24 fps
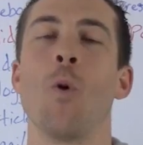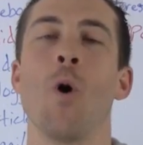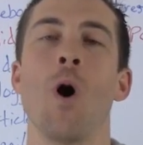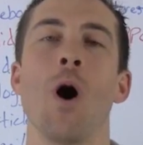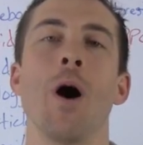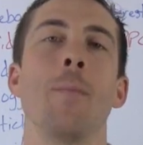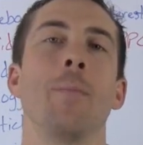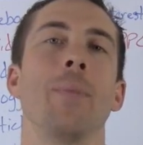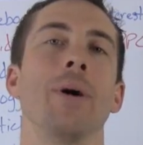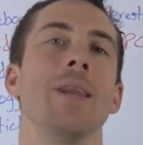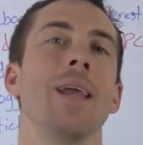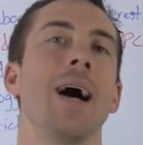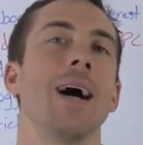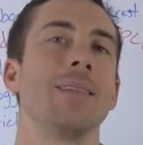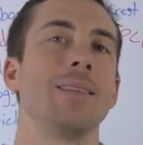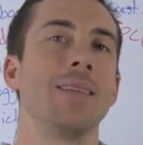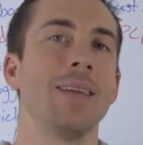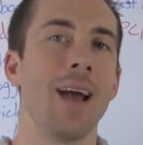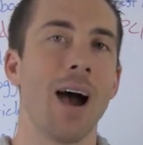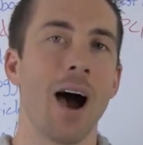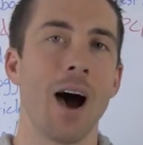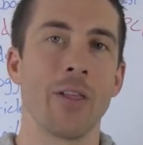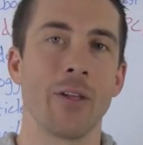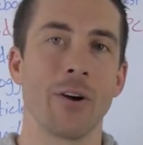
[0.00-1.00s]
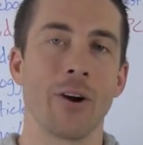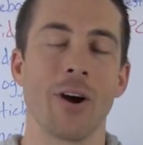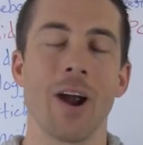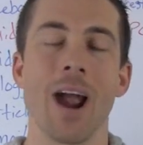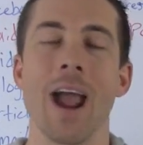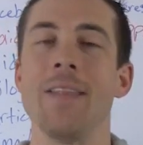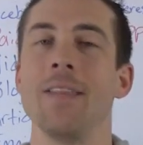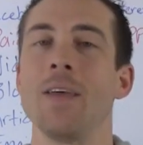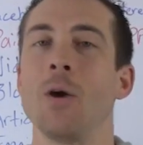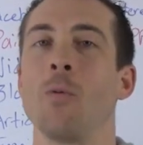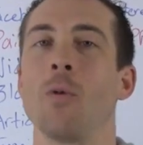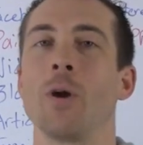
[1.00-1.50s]
one but not the other
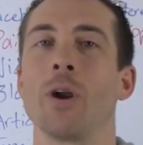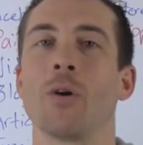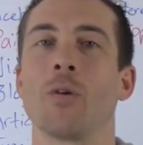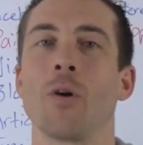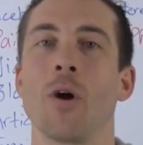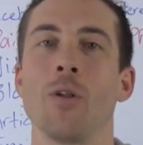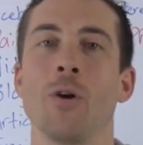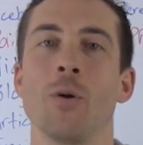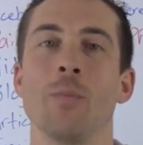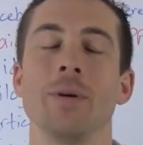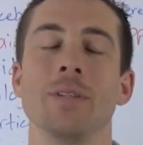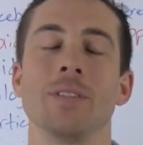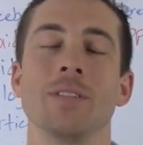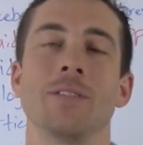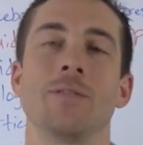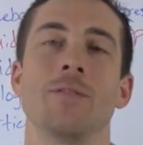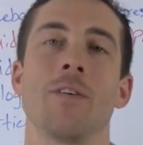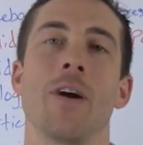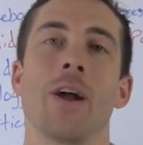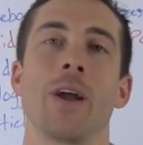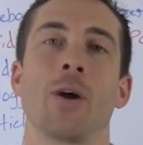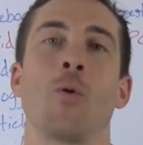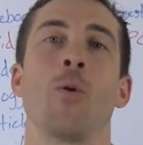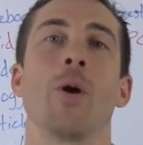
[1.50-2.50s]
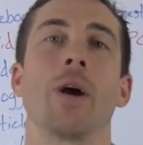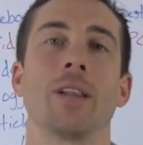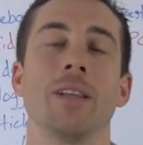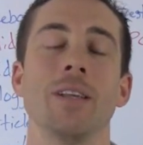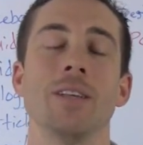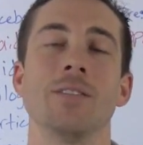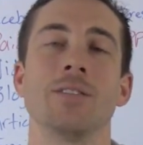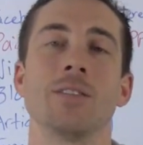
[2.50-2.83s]
and they want to grow their business very quickly.